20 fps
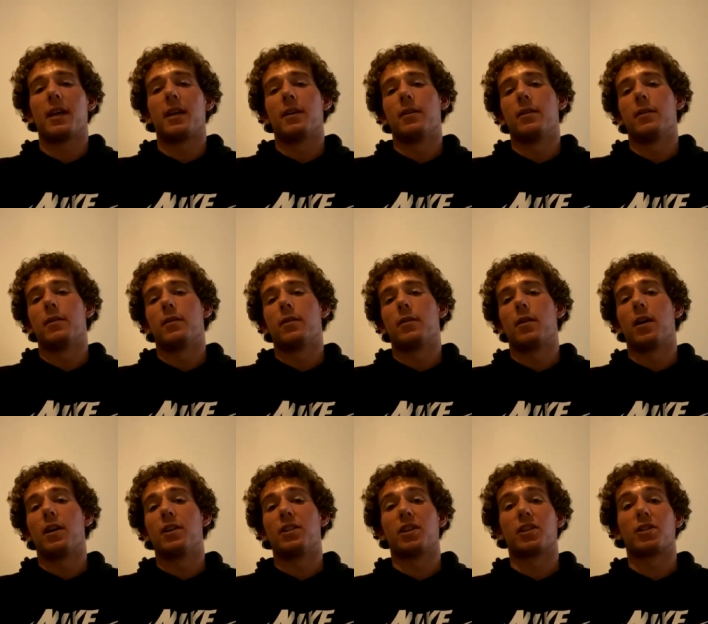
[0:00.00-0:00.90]
and
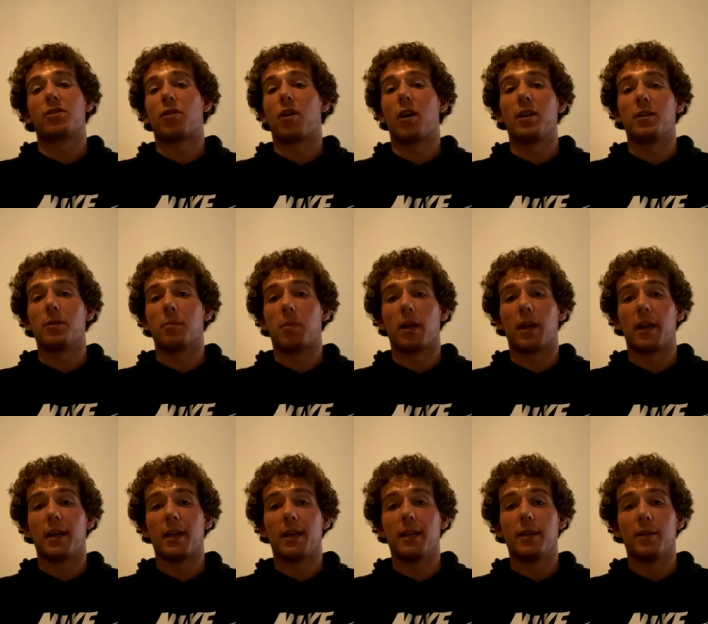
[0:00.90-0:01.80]
I just tried to
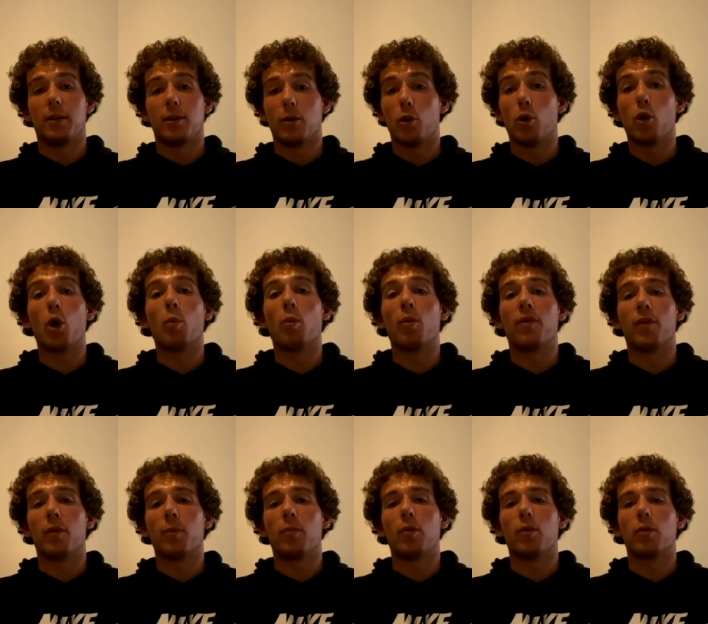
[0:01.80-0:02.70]
play normal
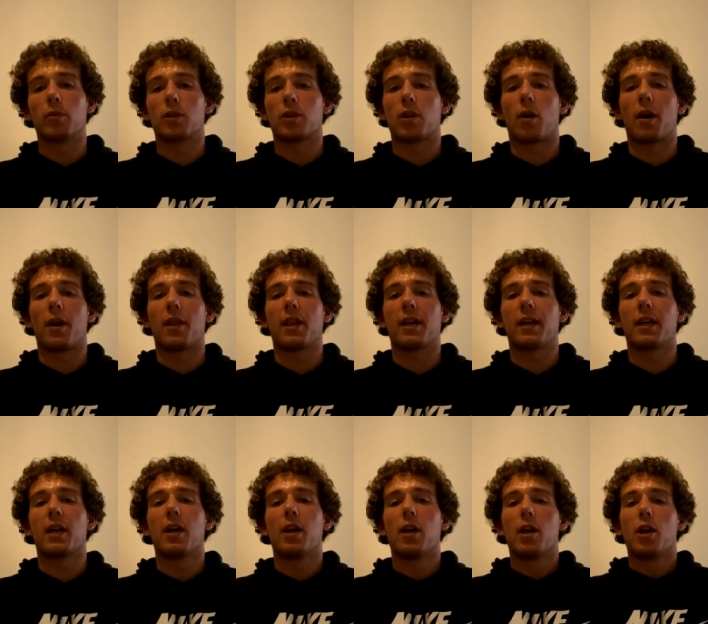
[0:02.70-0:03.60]
football. So I
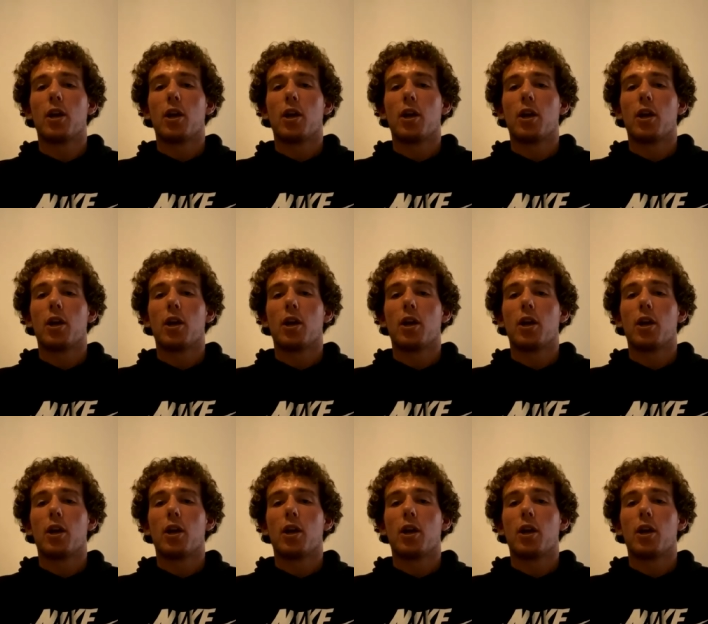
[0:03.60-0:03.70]
think